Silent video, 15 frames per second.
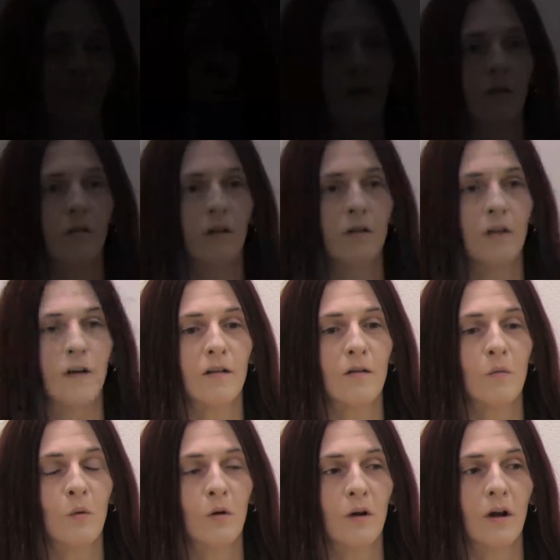I mean, I think
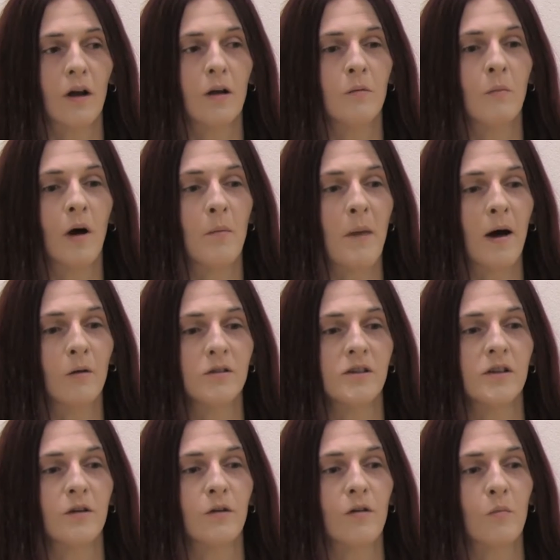that's what I'm about
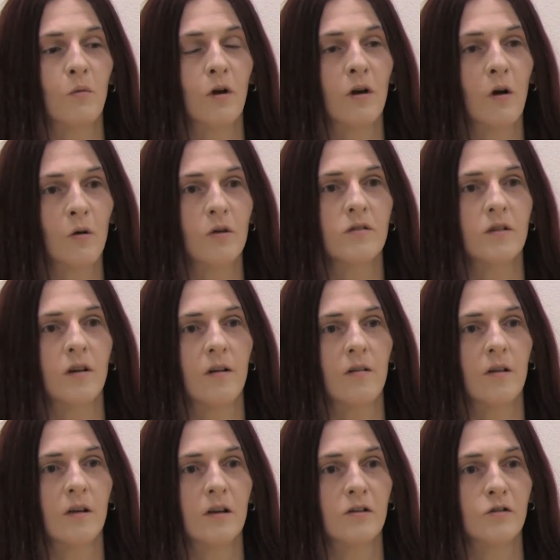here, is
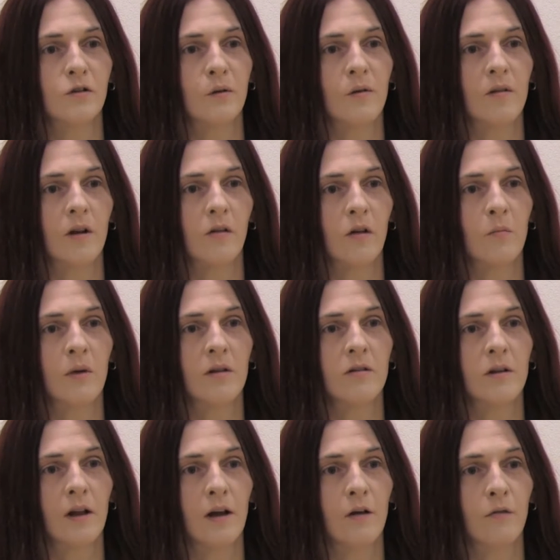prioritising issues, and I think
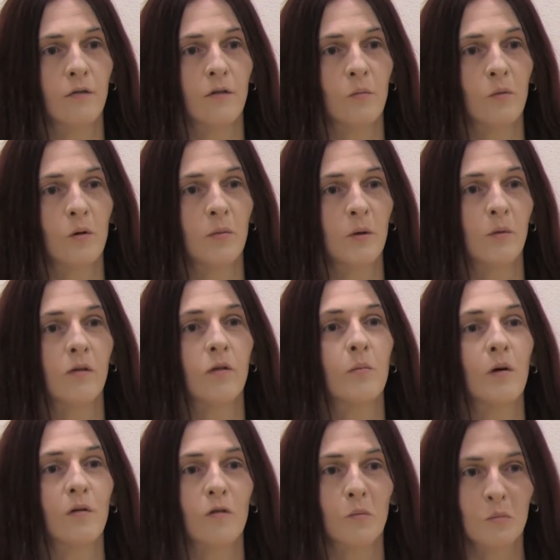mental health is probably one of the
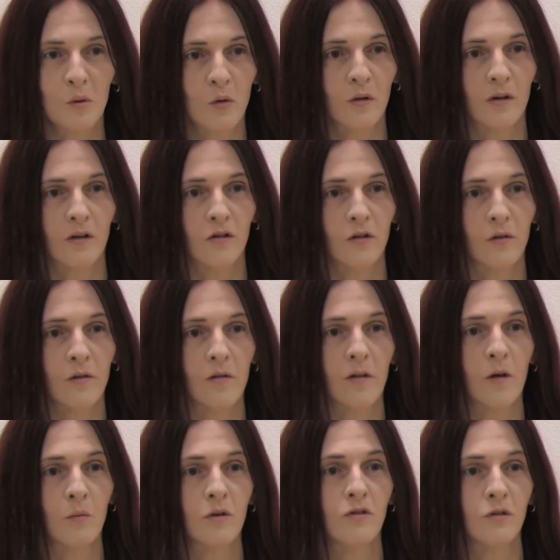most important issues
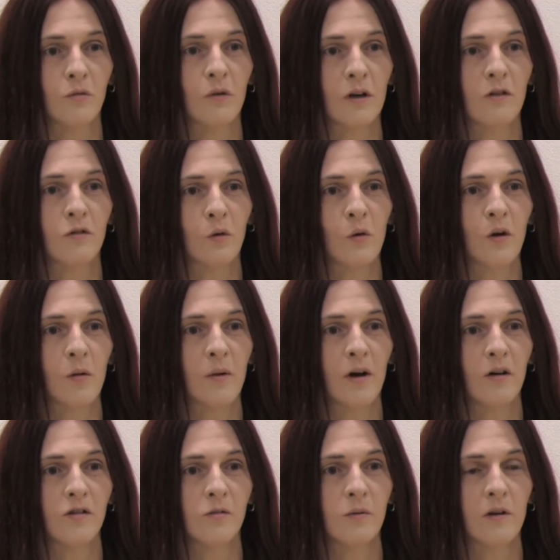that we should really talk
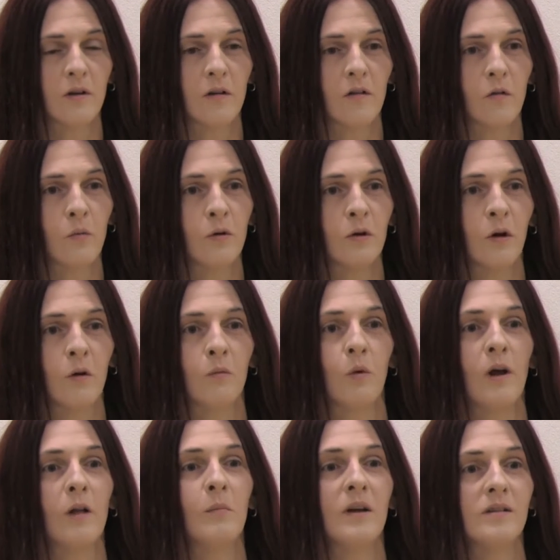about, because if we're not
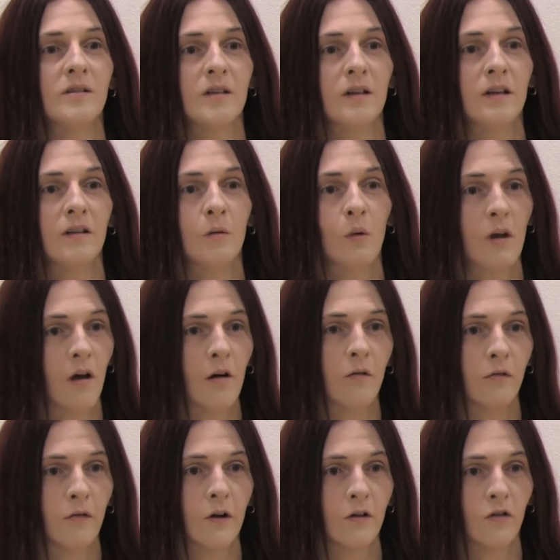well mentally, then we
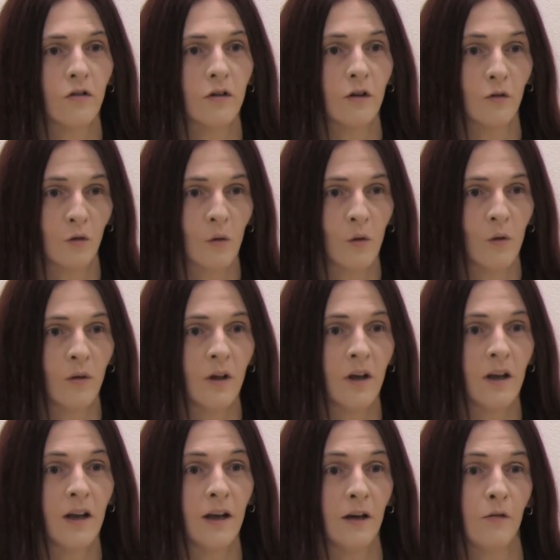can't function at all.
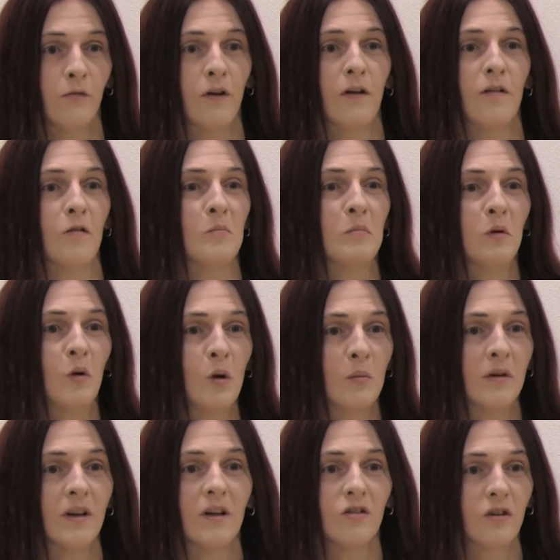It affects
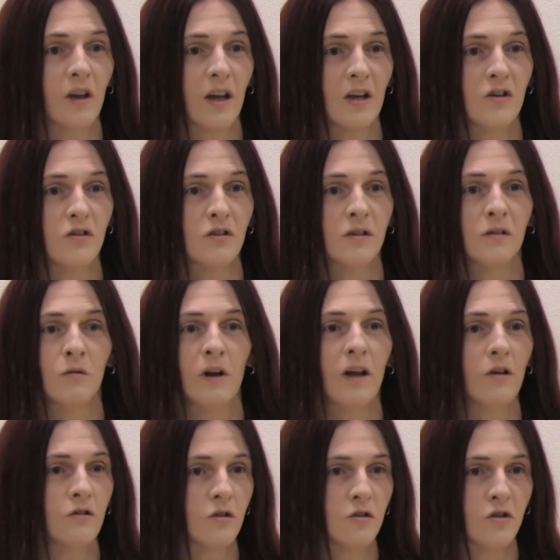employment, education,
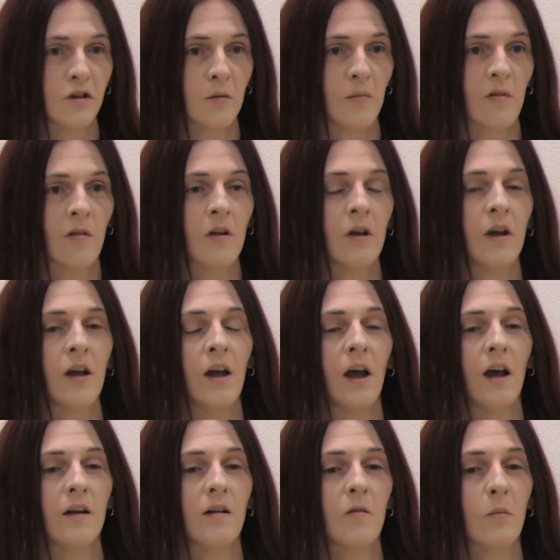relationships,
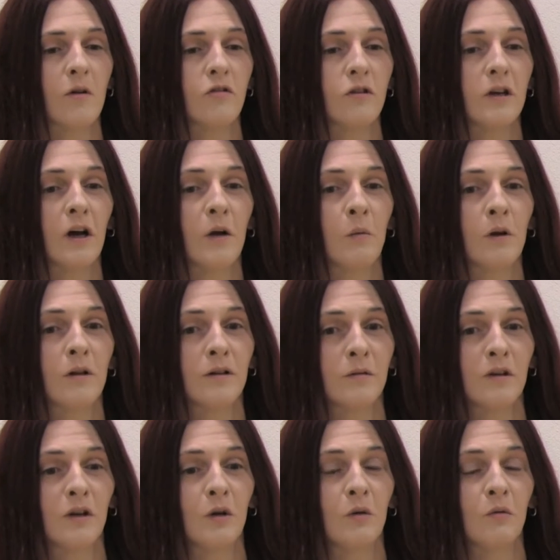and especially I
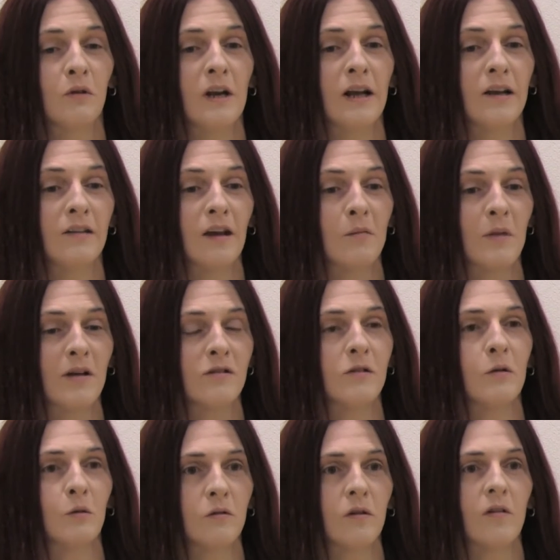will, relate that back
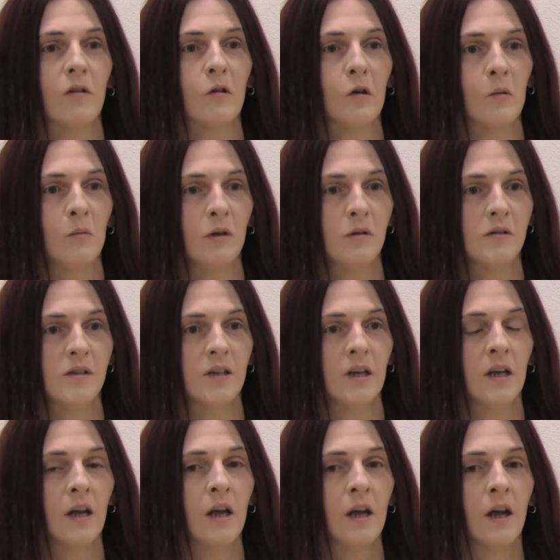to the autistic
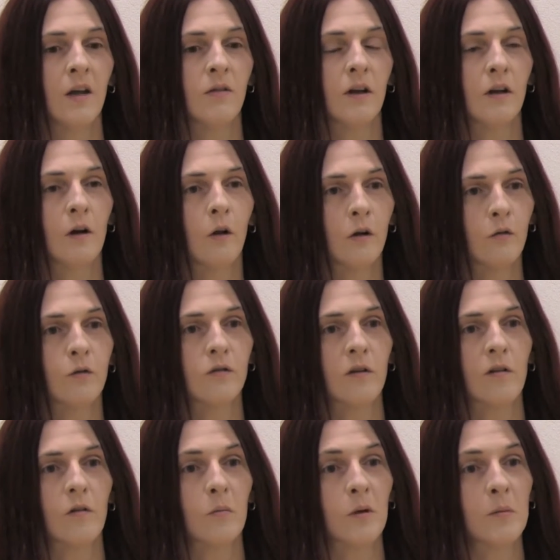community, that a lot of
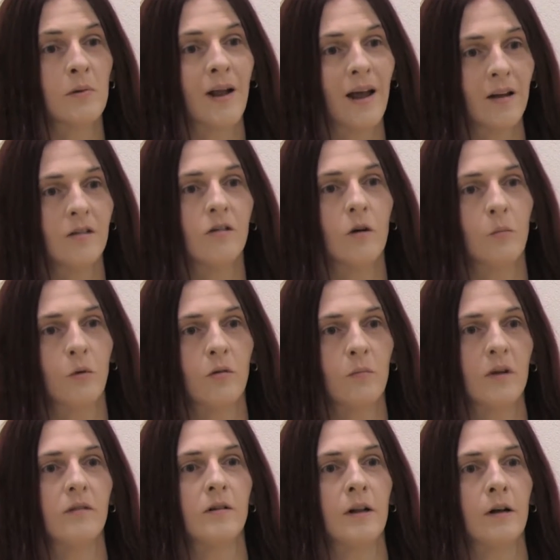autistic people end up
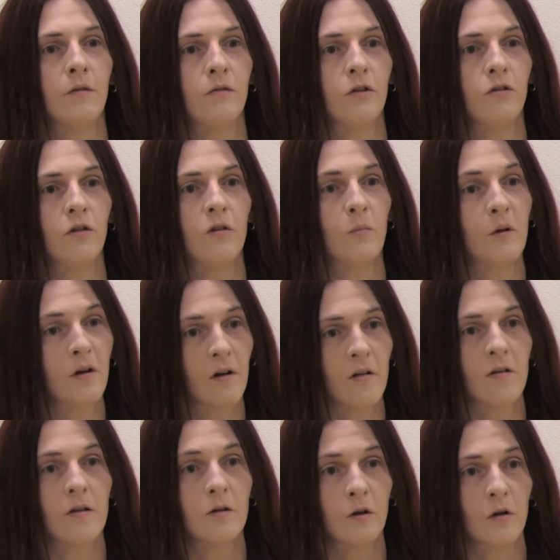with mental health issues
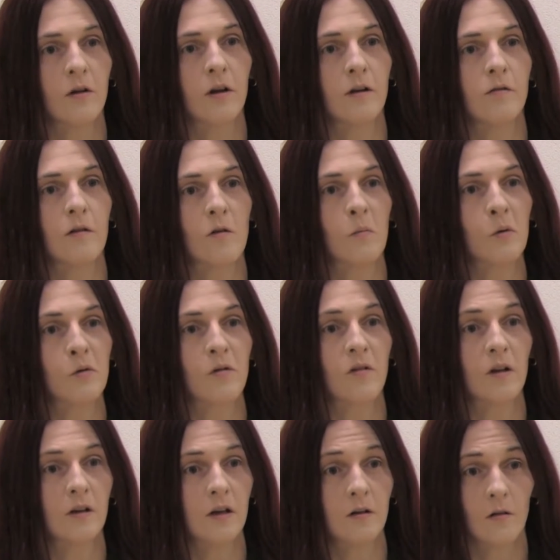because they're not getting the
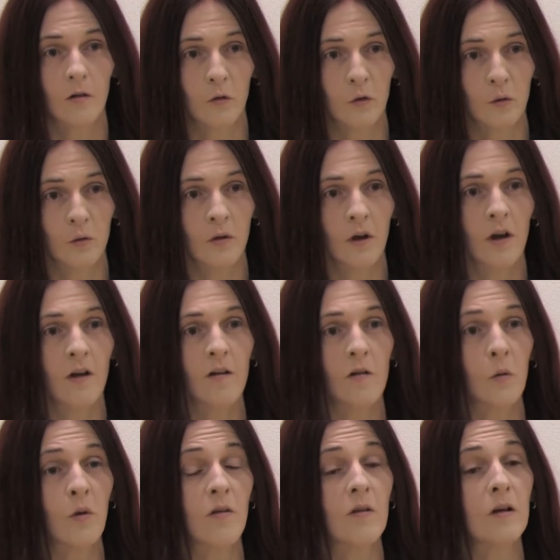supports they need in school.
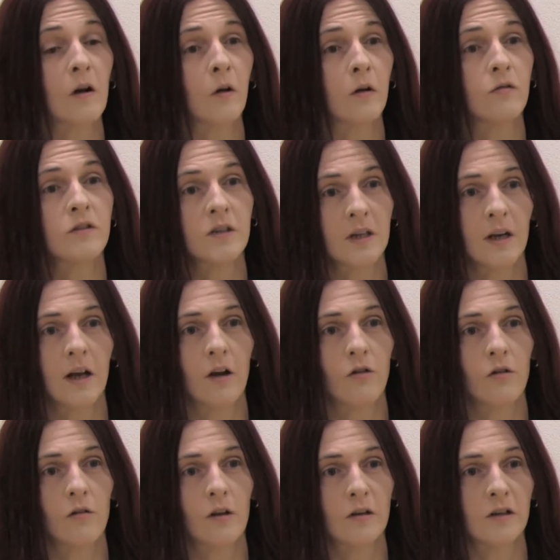So we see a lot of
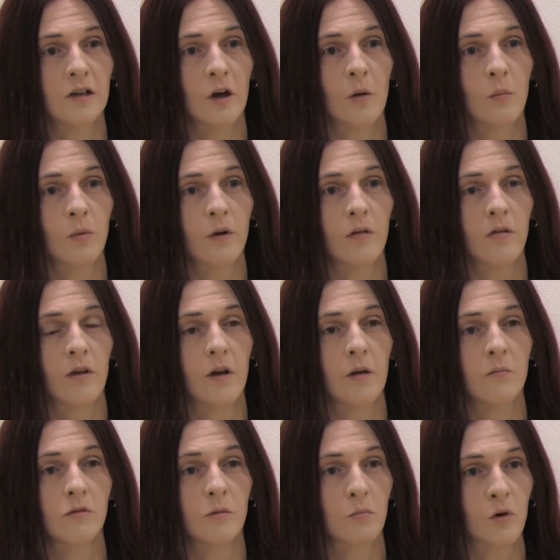teenagers ending up with
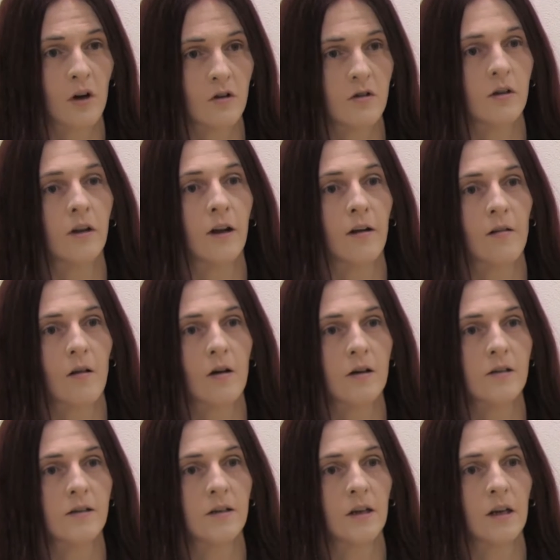depression and
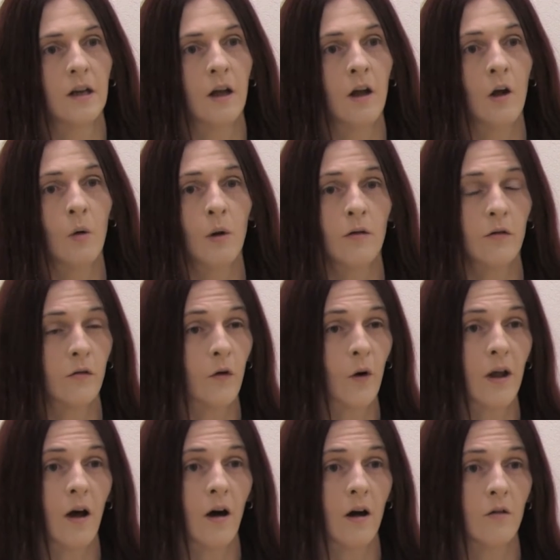anxiety. We have a
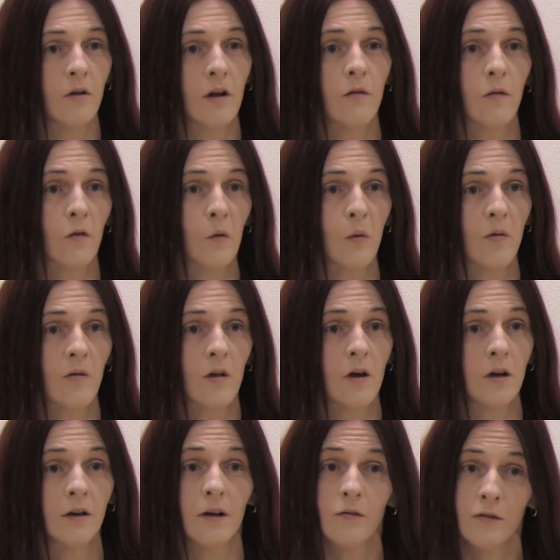very high rate of
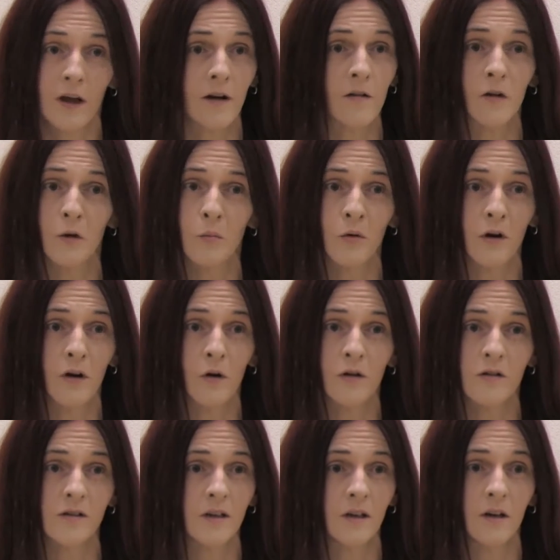suicide. If that isn't a
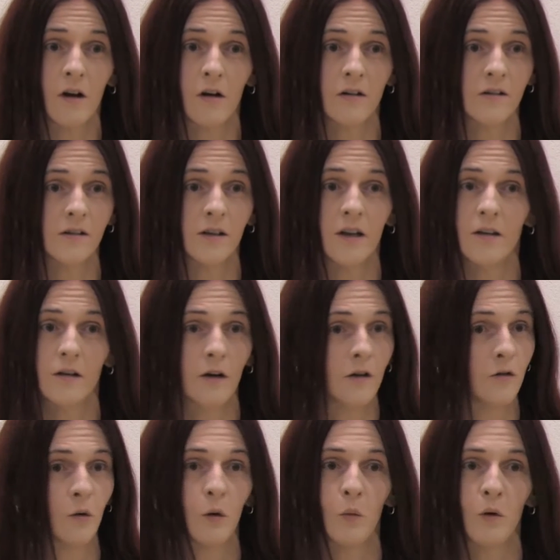priority in Ireland today, then I
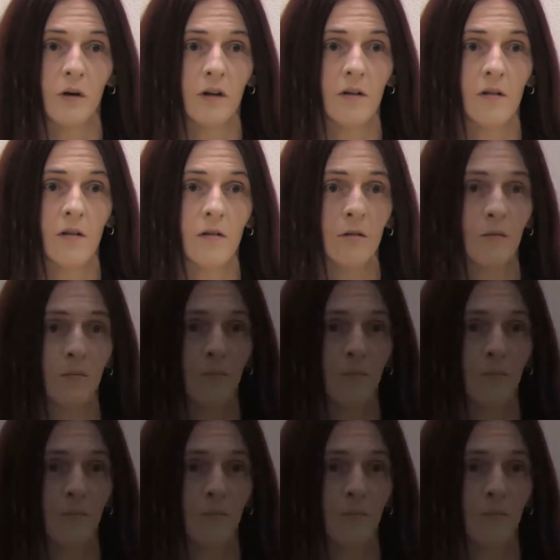don't know what is.